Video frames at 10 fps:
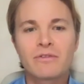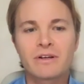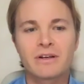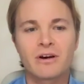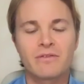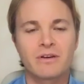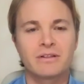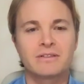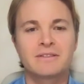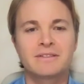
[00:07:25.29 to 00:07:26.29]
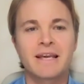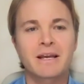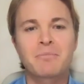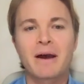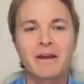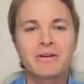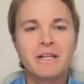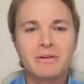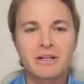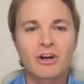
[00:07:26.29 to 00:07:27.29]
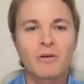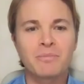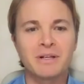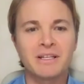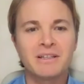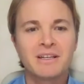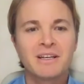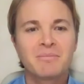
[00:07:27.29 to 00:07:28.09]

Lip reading: of a tech pioneering company,